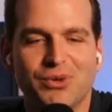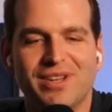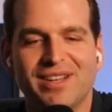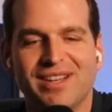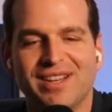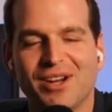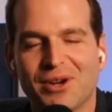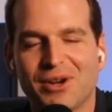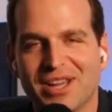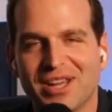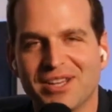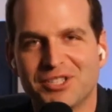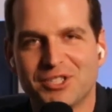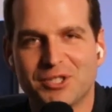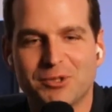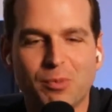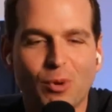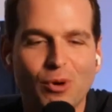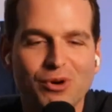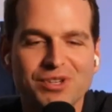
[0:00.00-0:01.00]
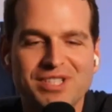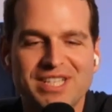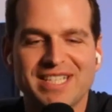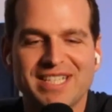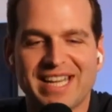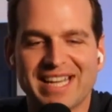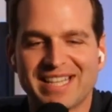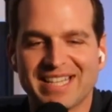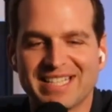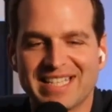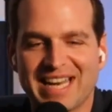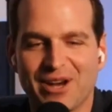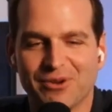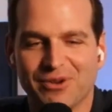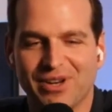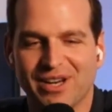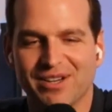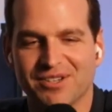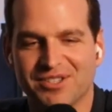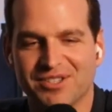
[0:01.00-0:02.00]
Okay, sports is like this
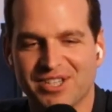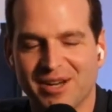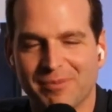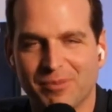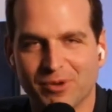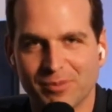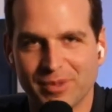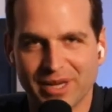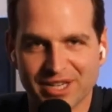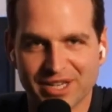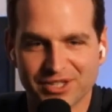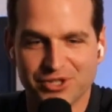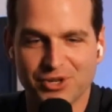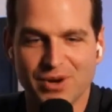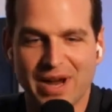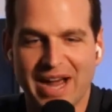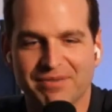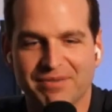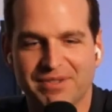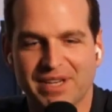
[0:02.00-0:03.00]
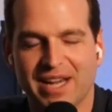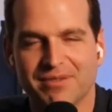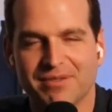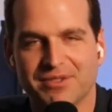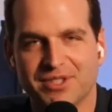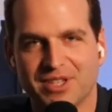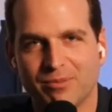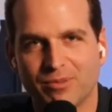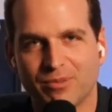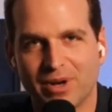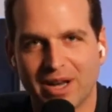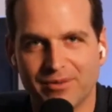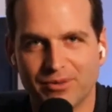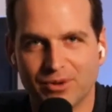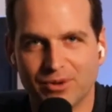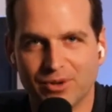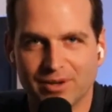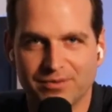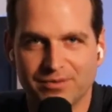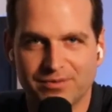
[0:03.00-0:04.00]
outlier example because you have to have some
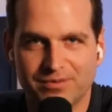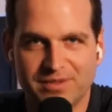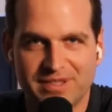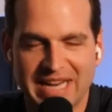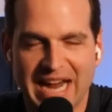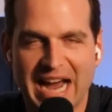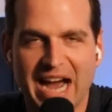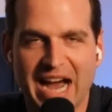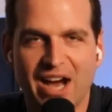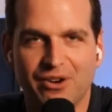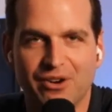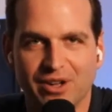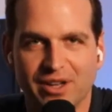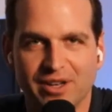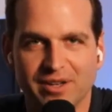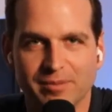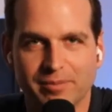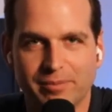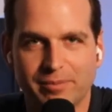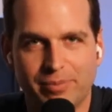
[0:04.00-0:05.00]
level of talent